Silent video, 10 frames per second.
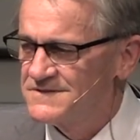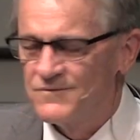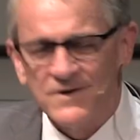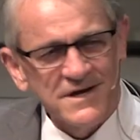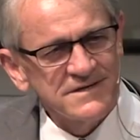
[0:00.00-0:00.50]

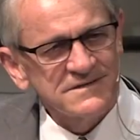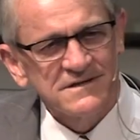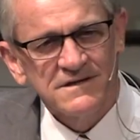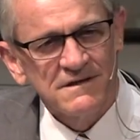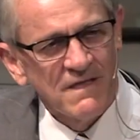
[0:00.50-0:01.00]
What?
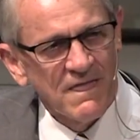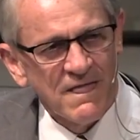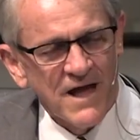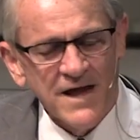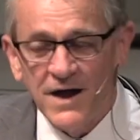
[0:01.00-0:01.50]

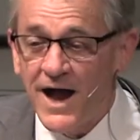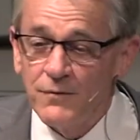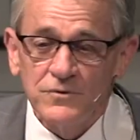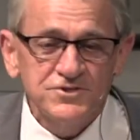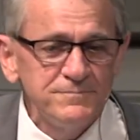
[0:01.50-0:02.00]
I, I
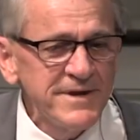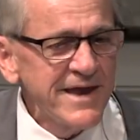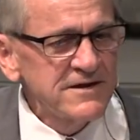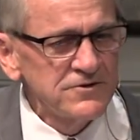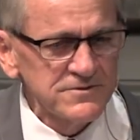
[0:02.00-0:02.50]
want to be
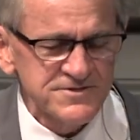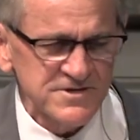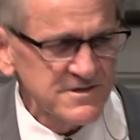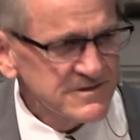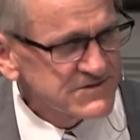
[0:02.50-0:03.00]
a gold
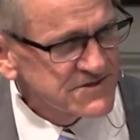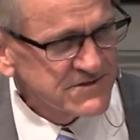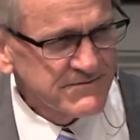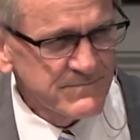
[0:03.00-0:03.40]
church,